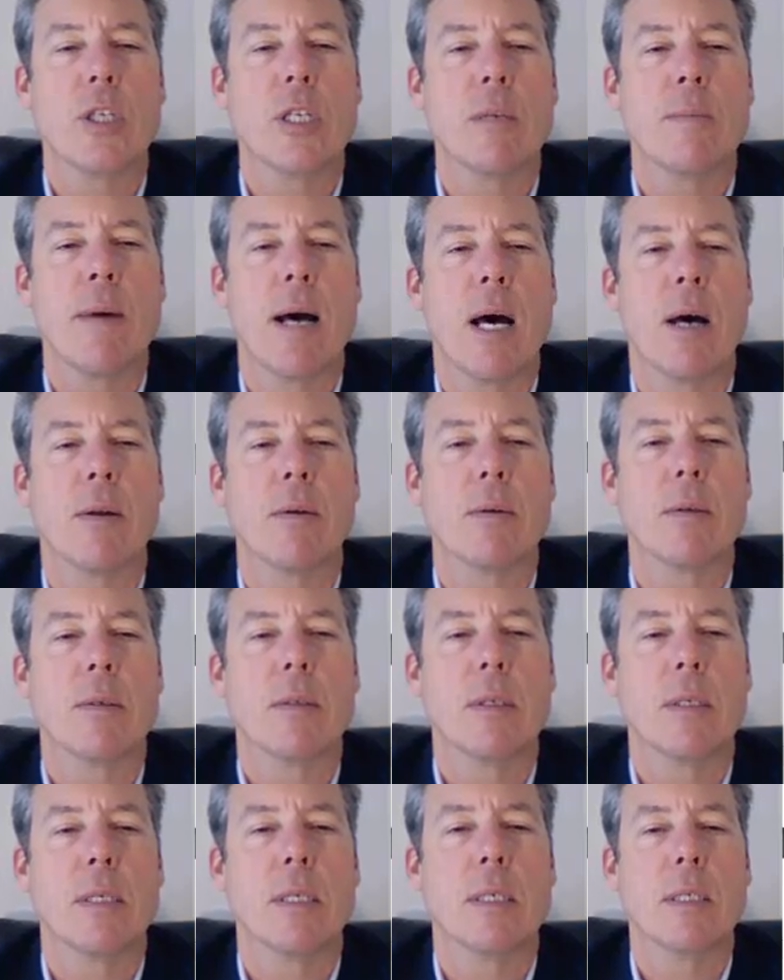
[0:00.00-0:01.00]
Question
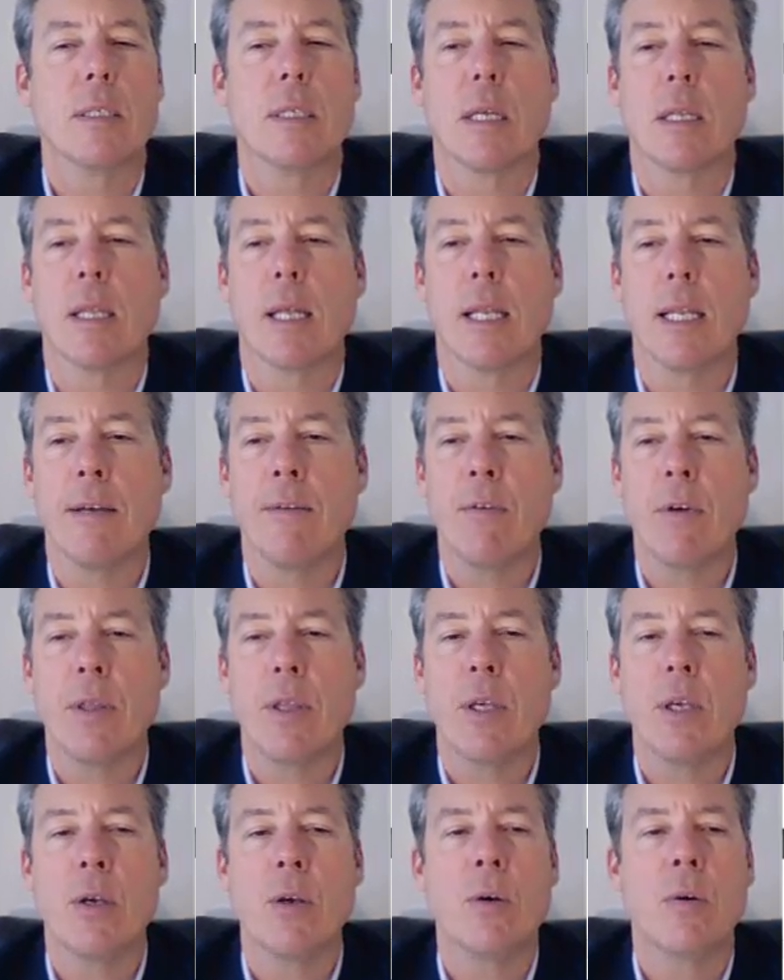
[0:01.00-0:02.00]
about, do they
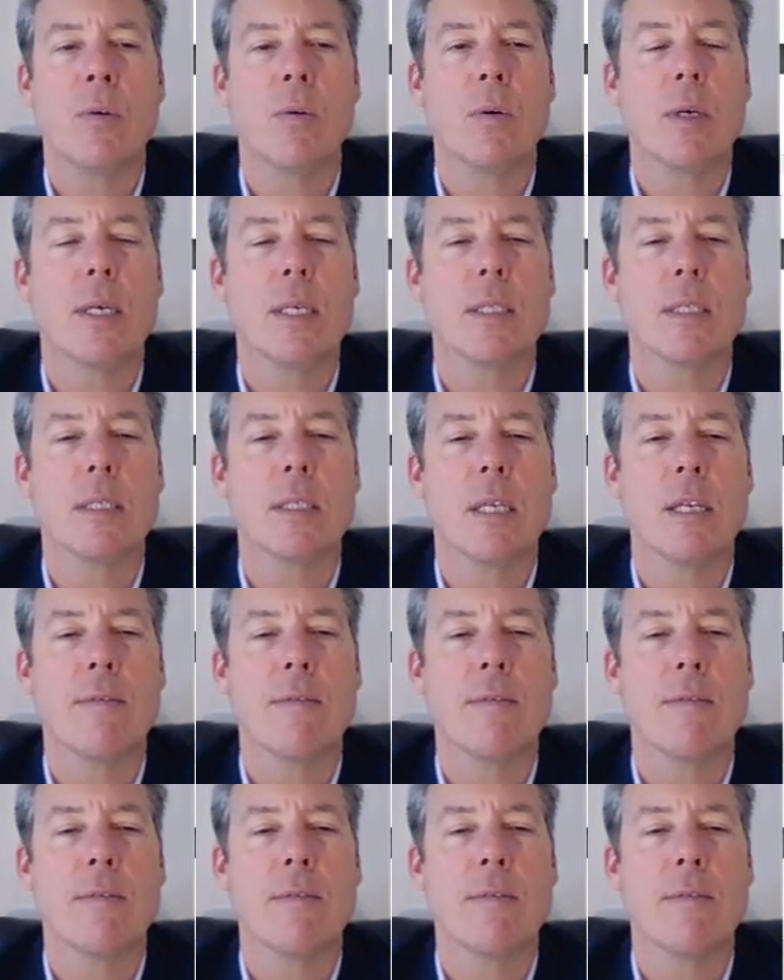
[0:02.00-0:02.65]
live with you?